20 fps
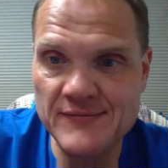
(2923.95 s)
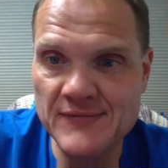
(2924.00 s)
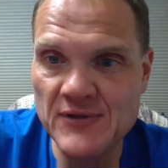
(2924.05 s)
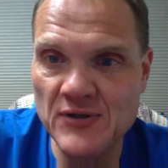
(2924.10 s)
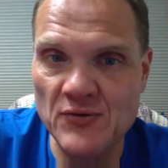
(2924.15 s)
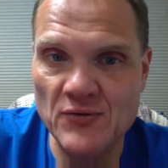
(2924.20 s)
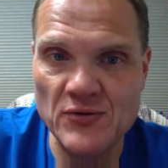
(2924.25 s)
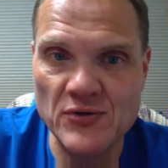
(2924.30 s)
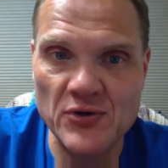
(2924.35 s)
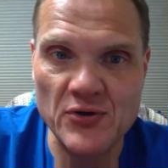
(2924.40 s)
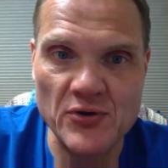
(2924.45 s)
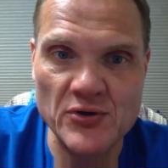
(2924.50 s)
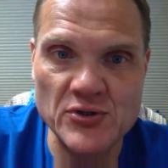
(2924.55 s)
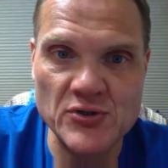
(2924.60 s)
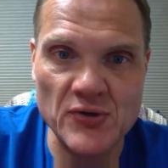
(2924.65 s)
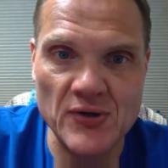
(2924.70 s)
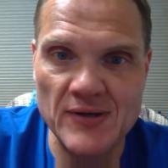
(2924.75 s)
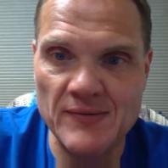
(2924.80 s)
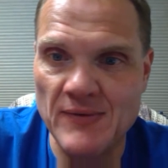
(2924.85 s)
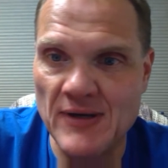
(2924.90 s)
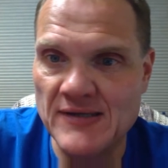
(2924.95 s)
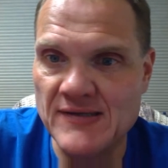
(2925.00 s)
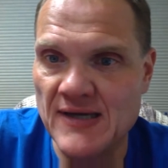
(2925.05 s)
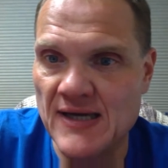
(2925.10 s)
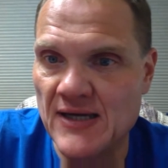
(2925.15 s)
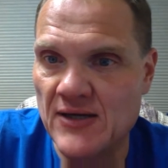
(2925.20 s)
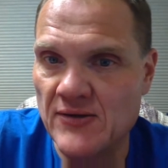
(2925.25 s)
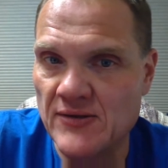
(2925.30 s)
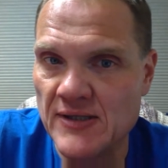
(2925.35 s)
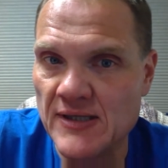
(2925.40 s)
you're enjoying my
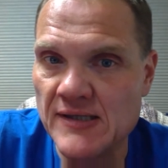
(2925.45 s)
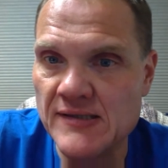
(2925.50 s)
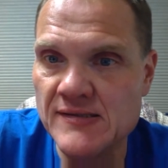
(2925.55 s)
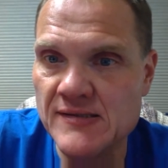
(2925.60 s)
take on this.